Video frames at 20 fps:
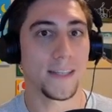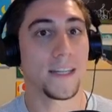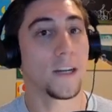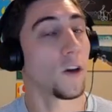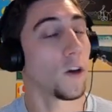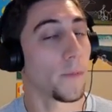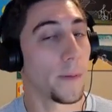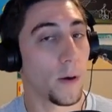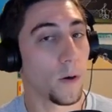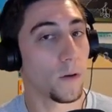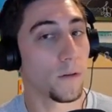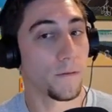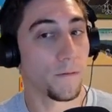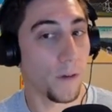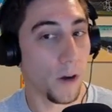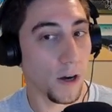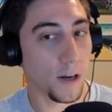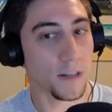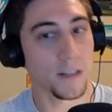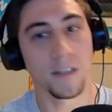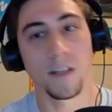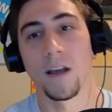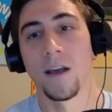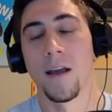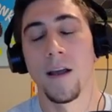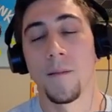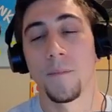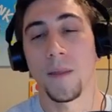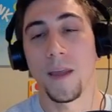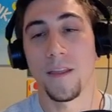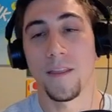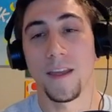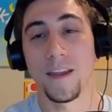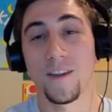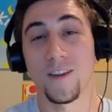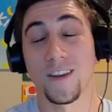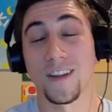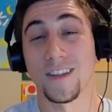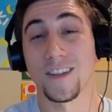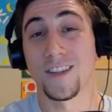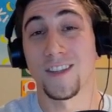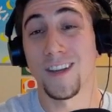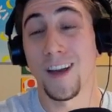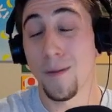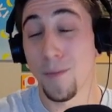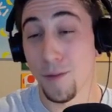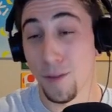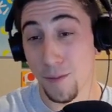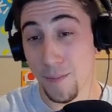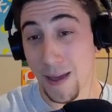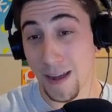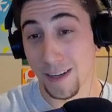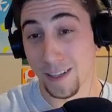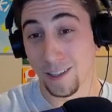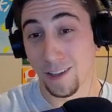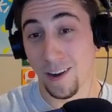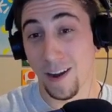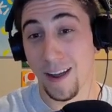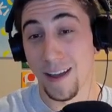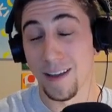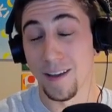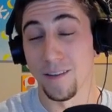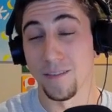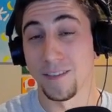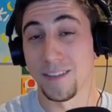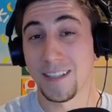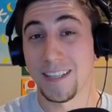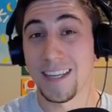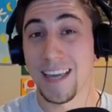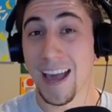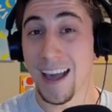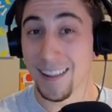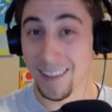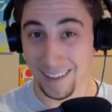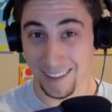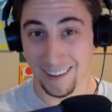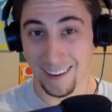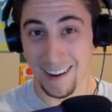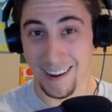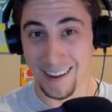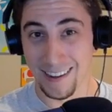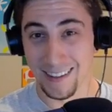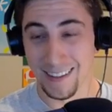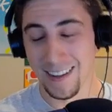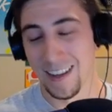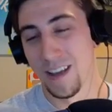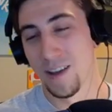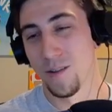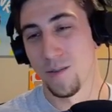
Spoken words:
hero power first, and then you can double the battle cry of Galakrond,